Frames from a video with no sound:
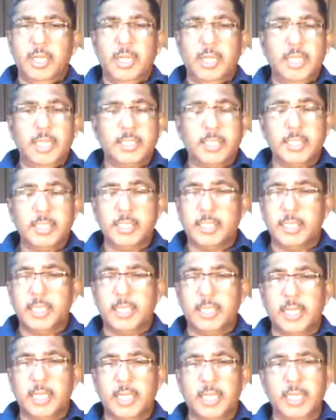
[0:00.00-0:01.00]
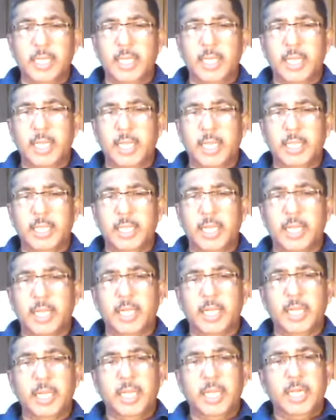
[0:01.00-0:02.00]
It doesn't say that he that, he
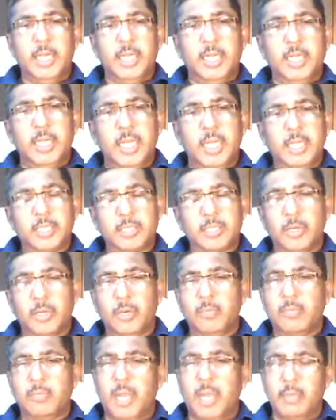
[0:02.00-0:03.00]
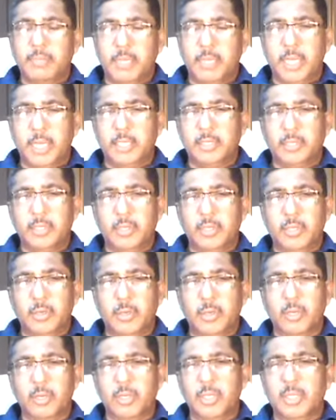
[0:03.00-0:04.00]
that does not baptize
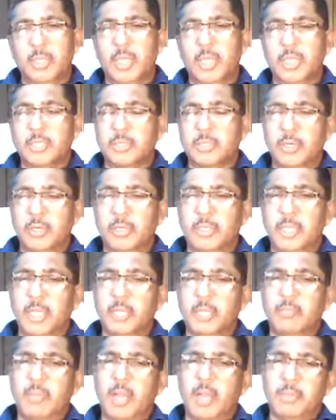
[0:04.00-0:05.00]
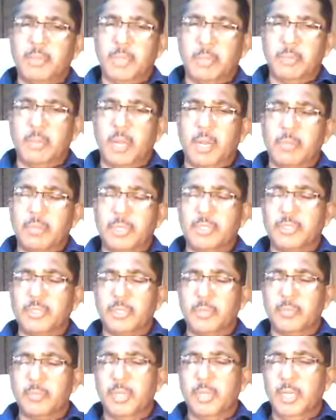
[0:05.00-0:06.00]
or does not take
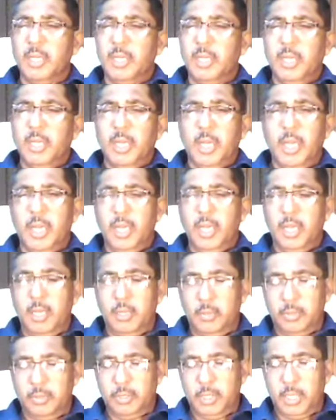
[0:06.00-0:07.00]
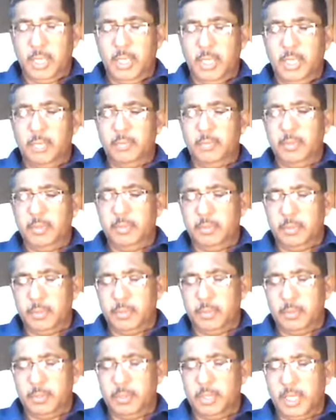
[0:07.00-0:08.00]
baptism uh,
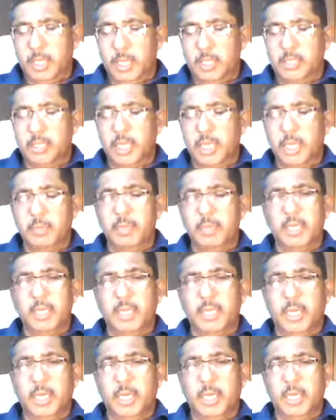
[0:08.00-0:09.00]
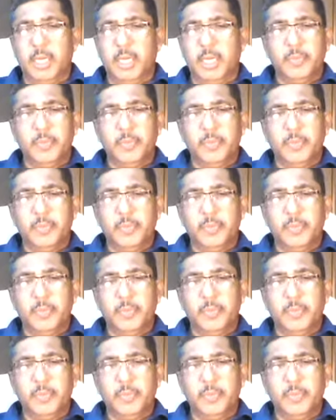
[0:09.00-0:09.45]
shall, uh, shall be condemned.